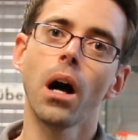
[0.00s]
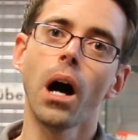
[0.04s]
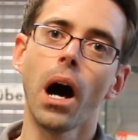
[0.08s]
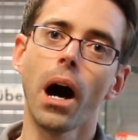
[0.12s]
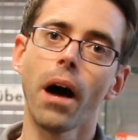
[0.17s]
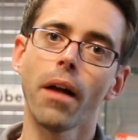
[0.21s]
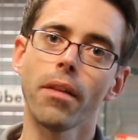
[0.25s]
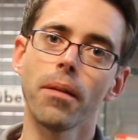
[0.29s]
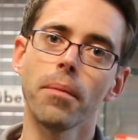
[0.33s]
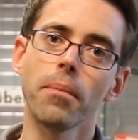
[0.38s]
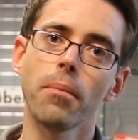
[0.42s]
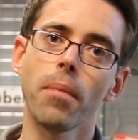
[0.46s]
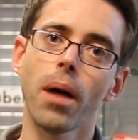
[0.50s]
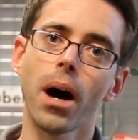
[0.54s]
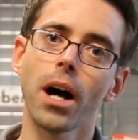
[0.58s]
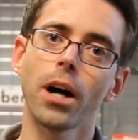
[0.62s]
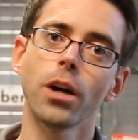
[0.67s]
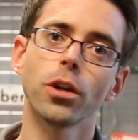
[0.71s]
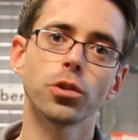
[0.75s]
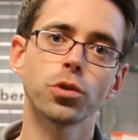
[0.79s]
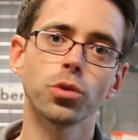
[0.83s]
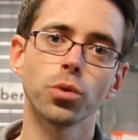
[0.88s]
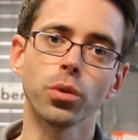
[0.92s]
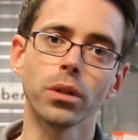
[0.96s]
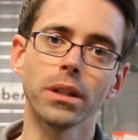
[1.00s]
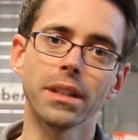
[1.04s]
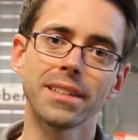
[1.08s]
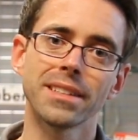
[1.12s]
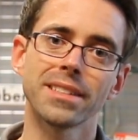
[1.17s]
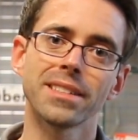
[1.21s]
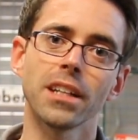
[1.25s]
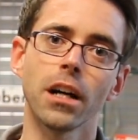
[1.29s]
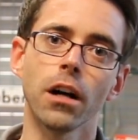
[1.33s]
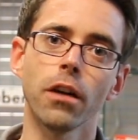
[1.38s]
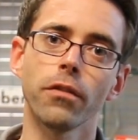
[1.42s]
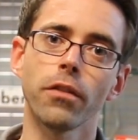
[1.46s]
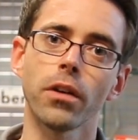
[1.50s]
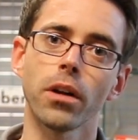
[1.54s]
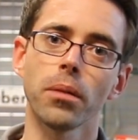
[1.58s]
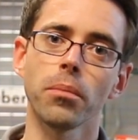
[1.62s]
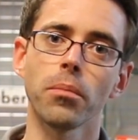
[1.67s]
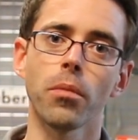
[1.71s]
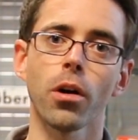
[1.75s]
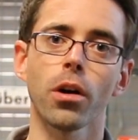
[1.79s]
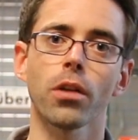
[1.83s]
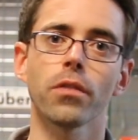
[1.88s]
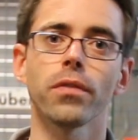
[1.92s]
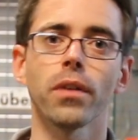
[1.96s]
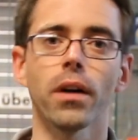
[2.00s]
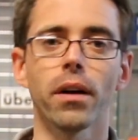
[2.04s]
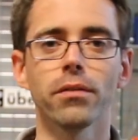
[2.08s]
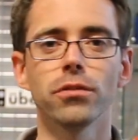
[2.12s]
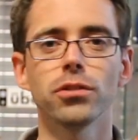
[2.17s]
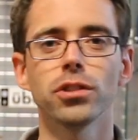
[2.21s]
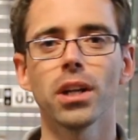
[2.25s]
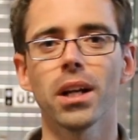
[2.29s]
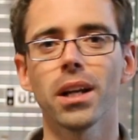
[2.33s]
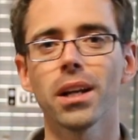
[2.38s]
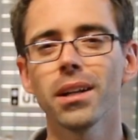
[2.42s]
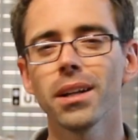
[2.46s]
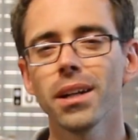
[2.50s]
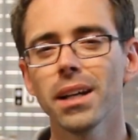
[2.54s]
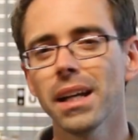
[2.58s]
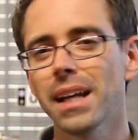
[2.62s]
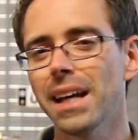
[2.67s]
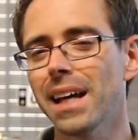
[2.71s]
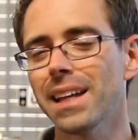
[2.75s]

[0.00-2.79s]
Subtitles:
on the module itself on a Mark V Jetta.